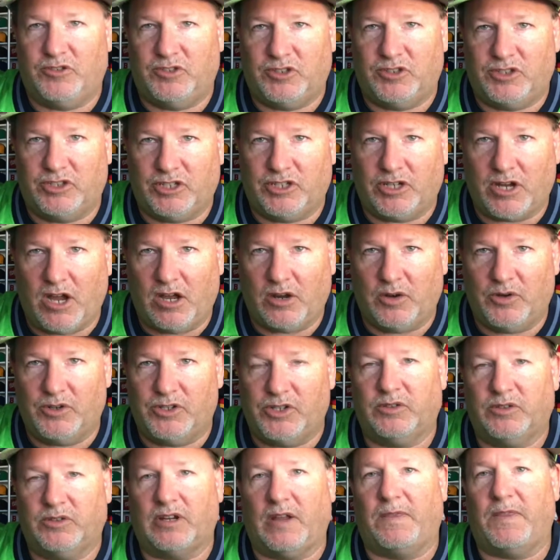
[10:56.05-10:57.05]
Chicago
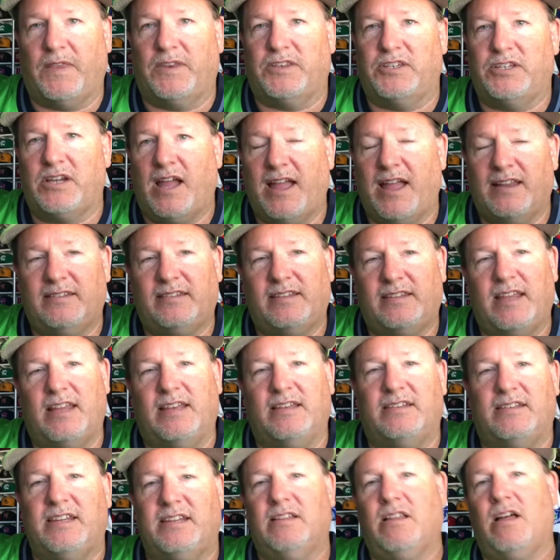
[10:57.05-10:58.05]
Joe's got the Giants.
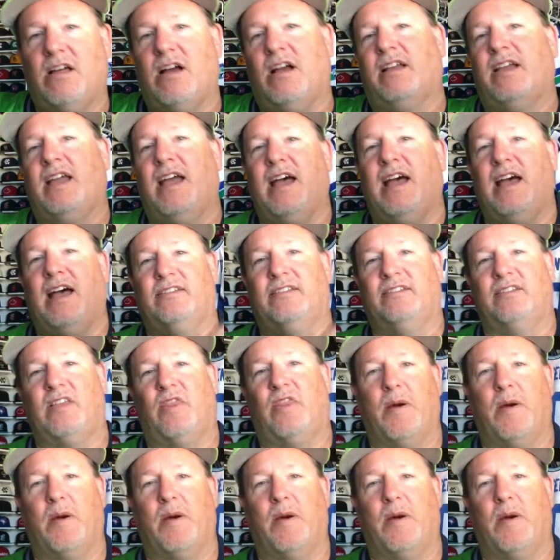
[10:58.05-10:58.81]
And D-Lock has